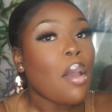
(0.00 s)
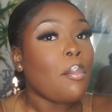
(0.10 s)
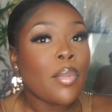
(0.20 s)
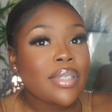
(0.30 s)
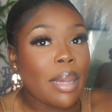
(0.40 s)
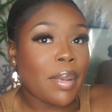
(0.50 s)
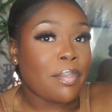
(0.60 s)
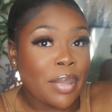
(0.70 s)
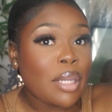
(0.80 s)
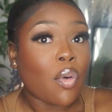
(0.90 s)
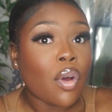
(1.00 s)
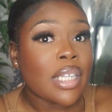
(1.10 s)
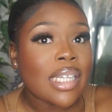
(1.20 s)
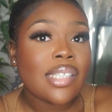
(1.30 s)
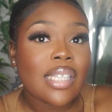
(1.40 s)
More time I'm being
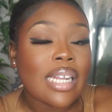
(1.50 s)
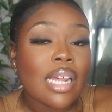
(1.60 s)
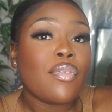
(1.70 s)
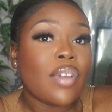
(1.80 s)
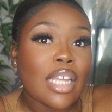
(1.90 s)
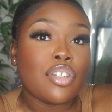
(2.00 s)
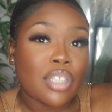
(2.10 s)
honest, and I feel like you